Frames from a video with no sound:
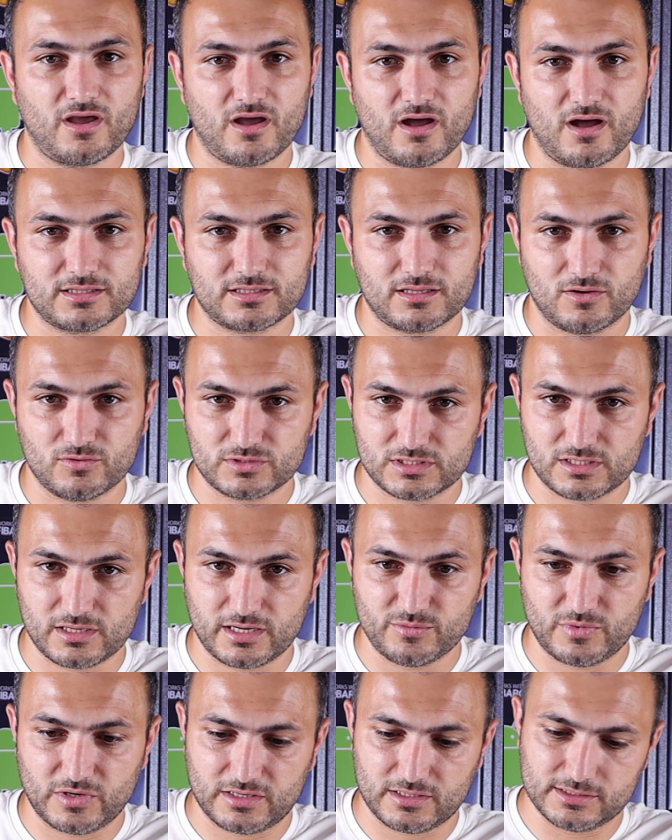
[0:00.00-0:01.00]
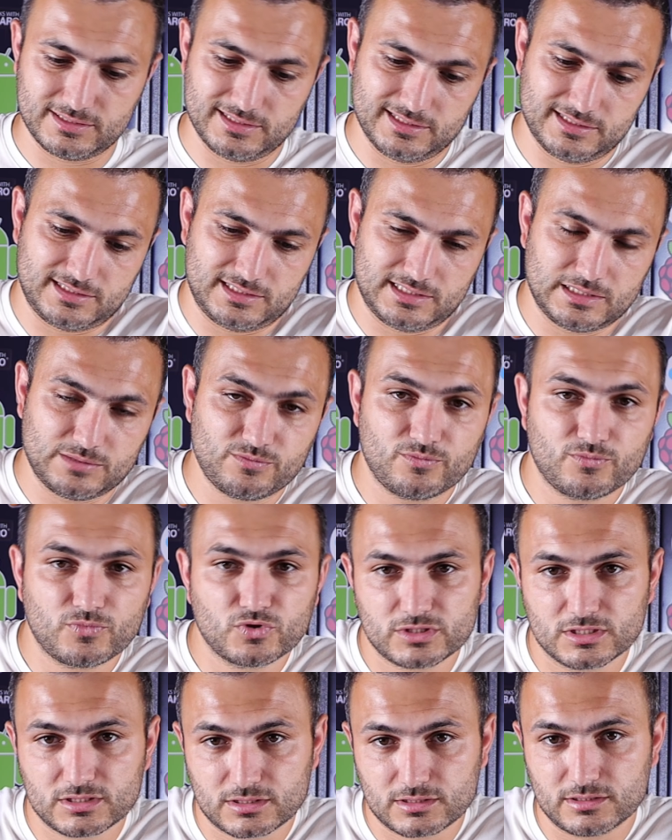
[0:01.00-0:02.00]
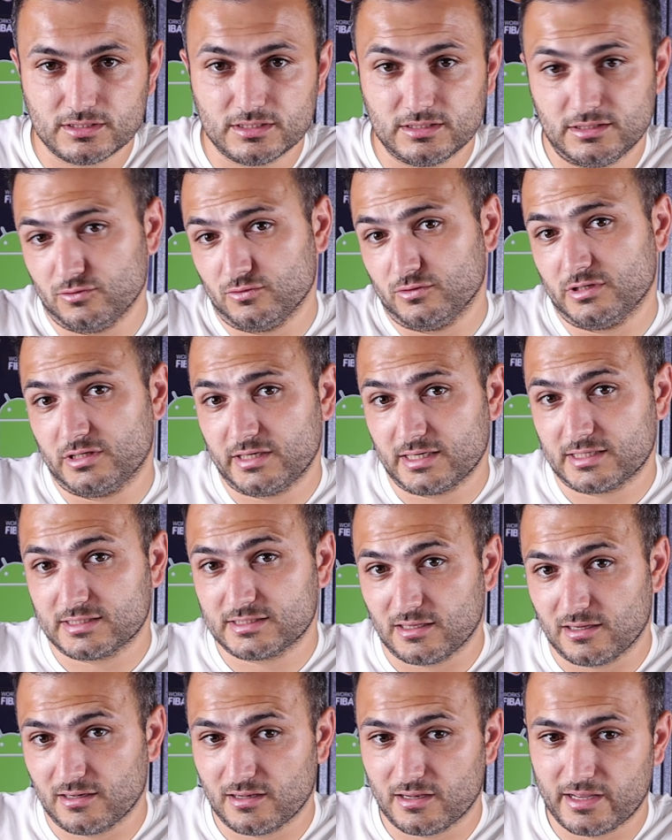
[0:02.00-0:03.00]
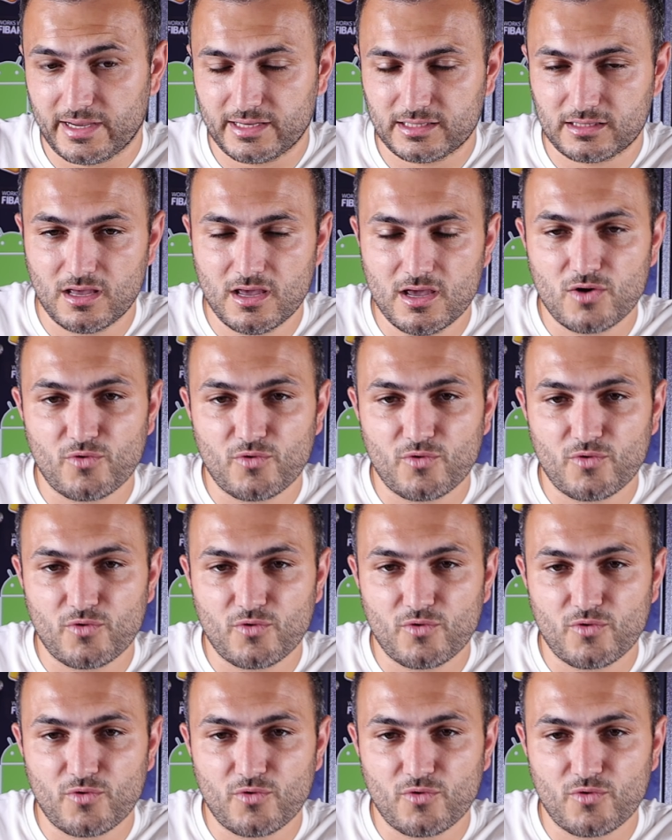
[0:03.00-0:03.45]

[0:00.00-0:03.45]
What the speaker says: hot outside because it's put it into the direct sunlight,